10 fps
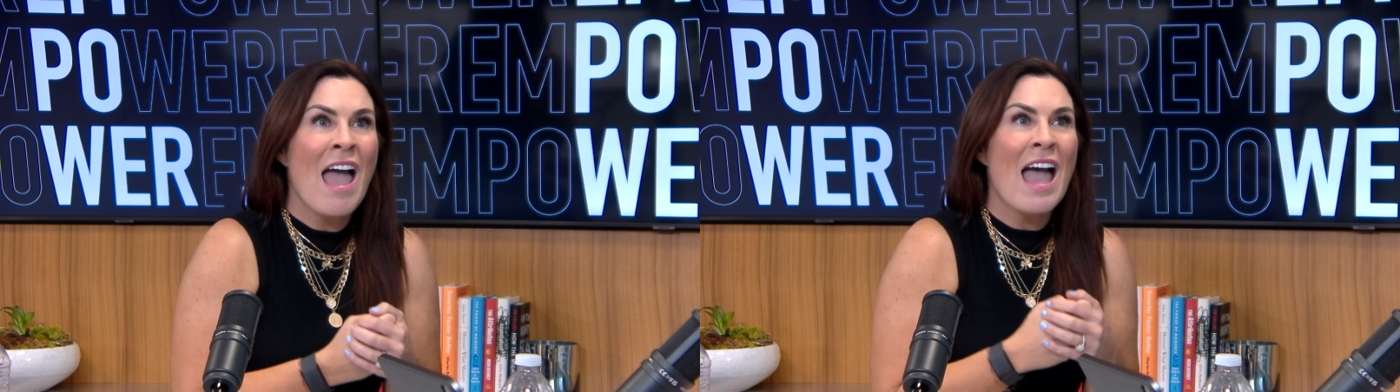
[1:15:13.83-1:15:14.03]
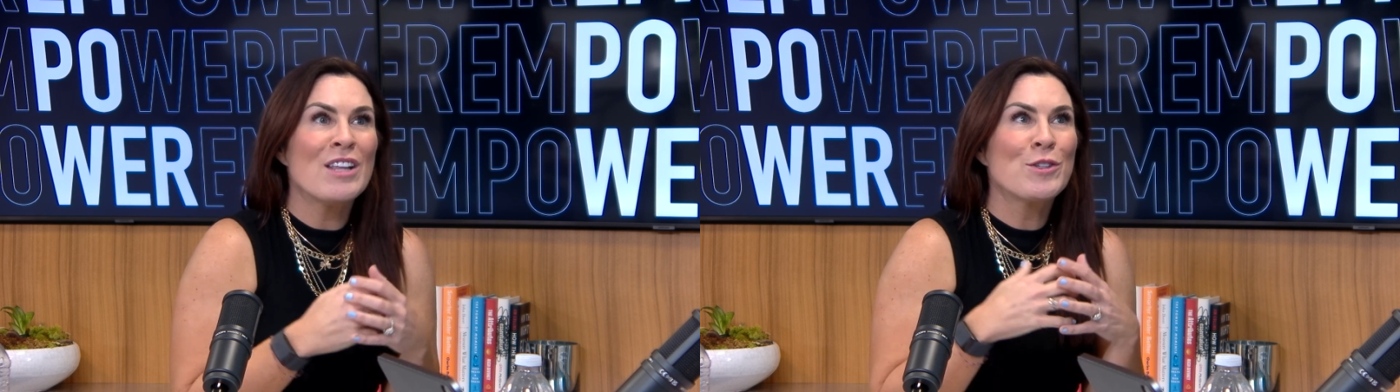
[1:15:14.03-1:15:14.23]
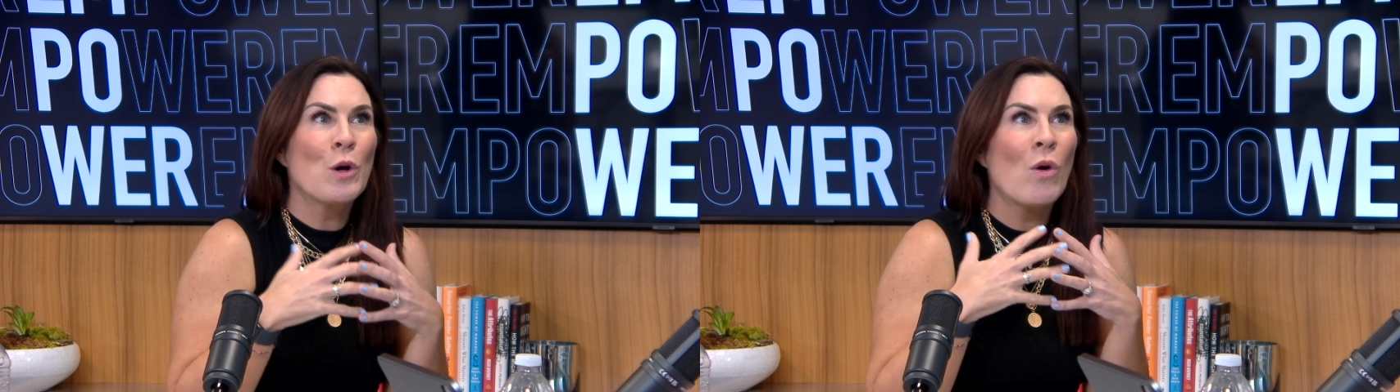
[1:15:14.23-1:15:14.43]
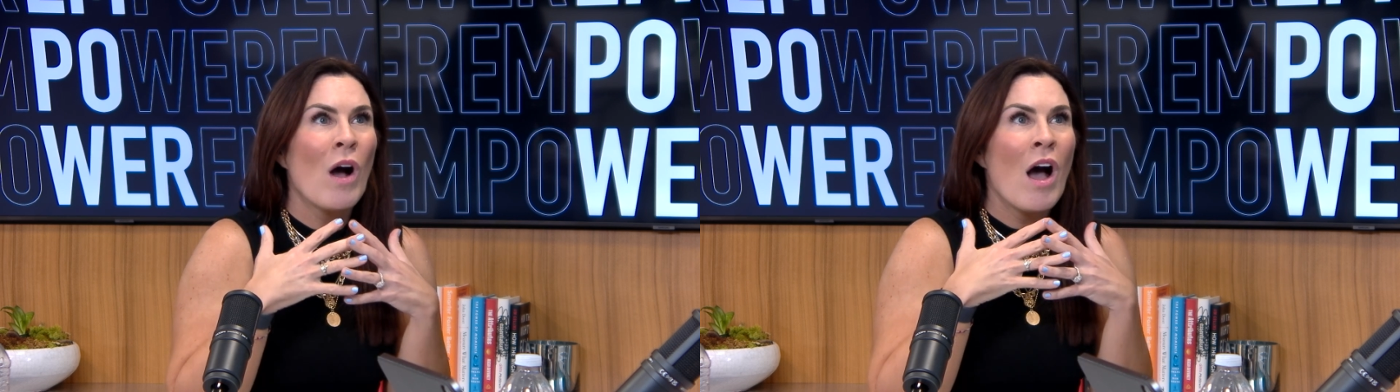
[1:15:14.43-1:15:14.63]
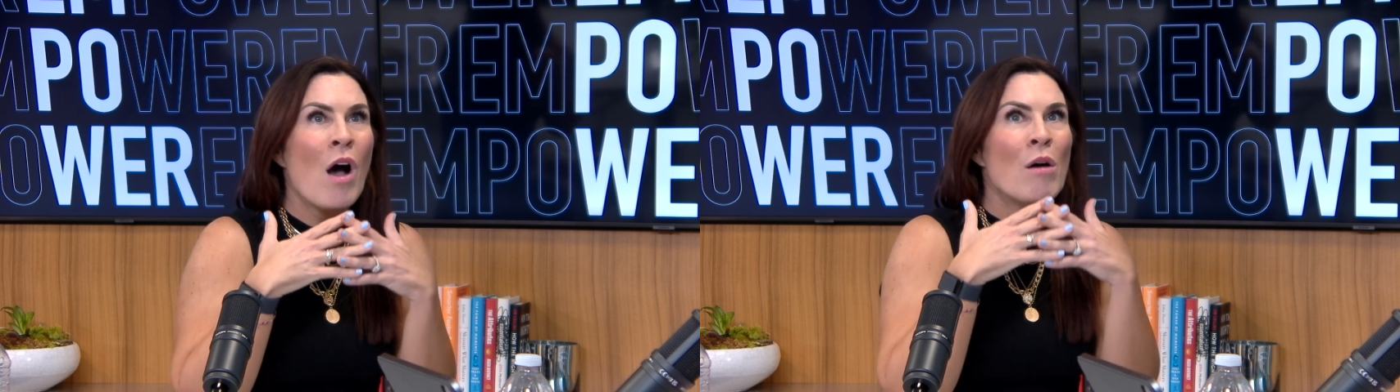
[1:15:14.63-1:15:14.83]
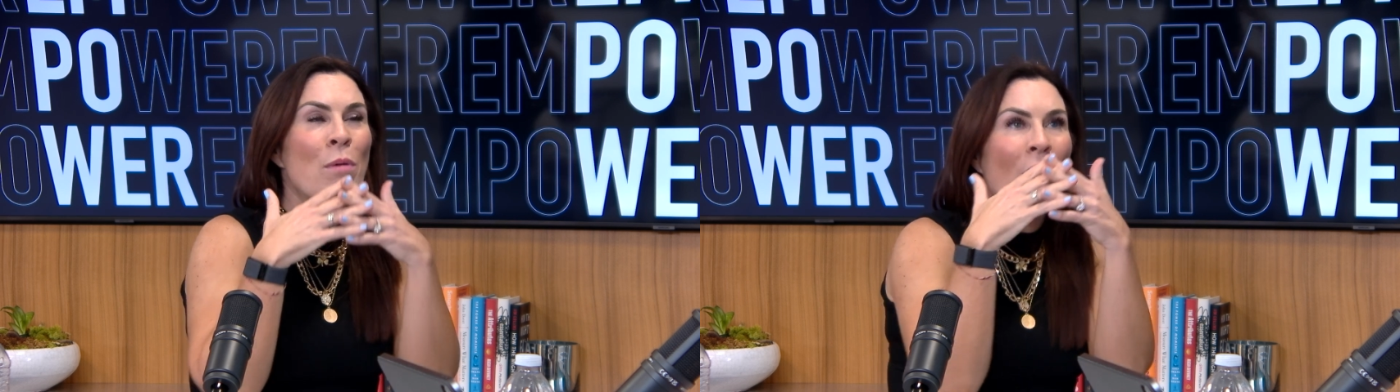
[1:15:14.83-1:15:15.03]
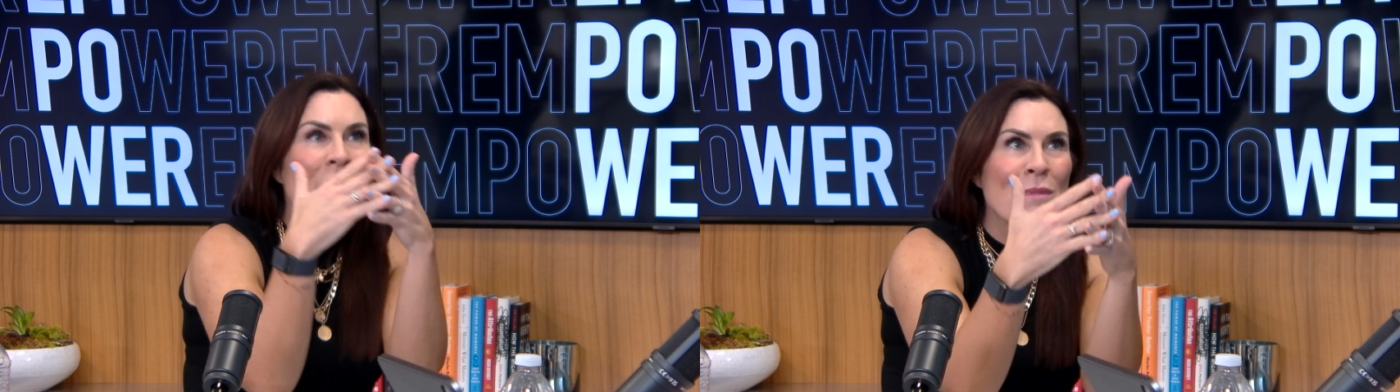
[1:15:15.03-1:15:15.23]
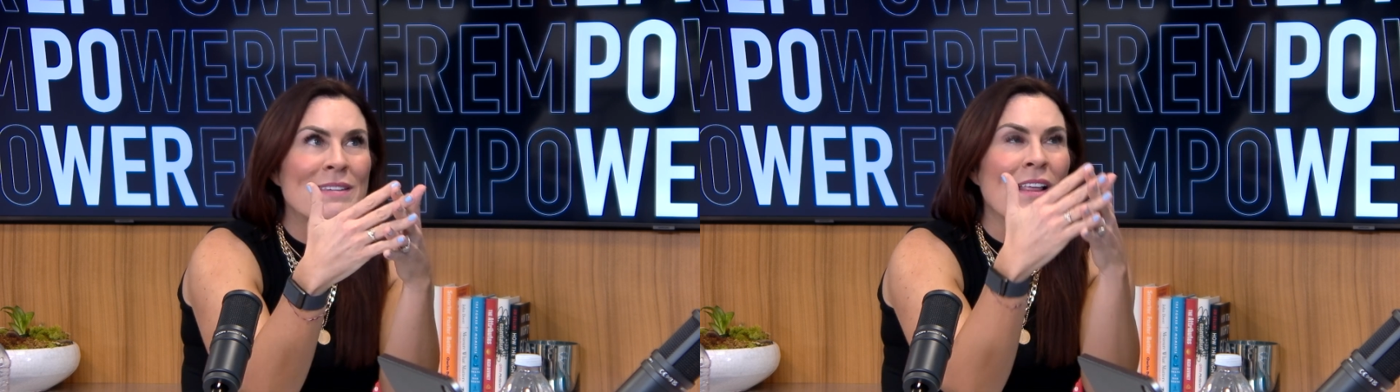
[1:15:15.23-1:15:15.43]
And so part
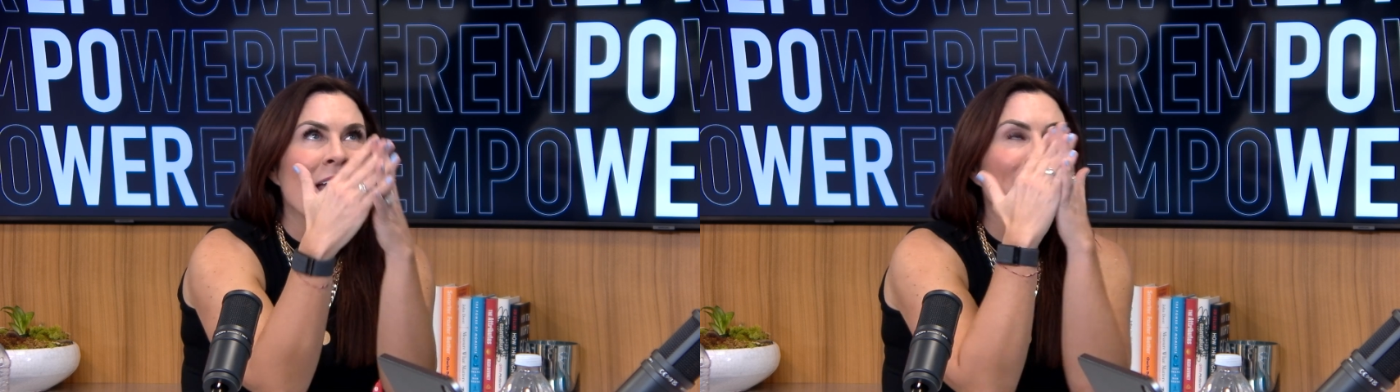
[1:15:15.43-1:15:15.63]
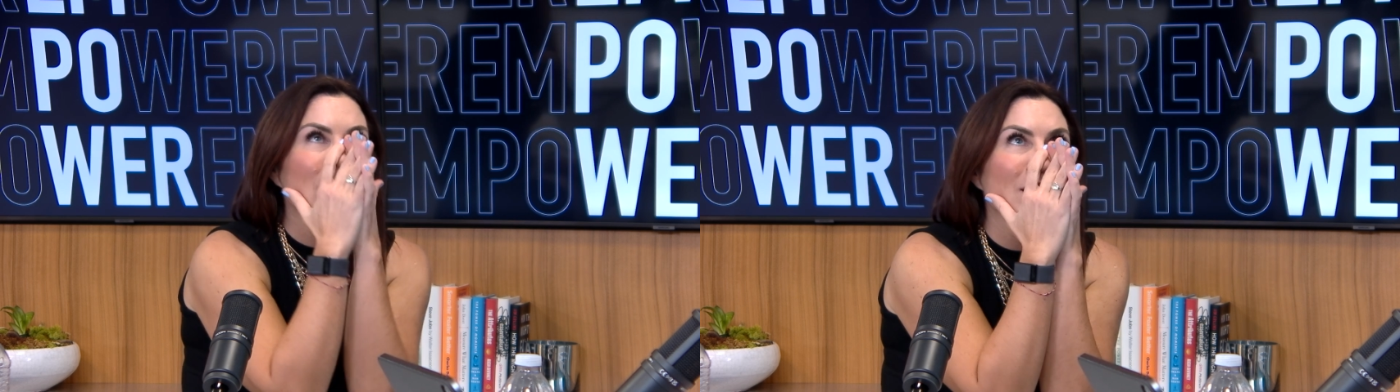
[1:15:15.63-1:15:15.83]
of me is like,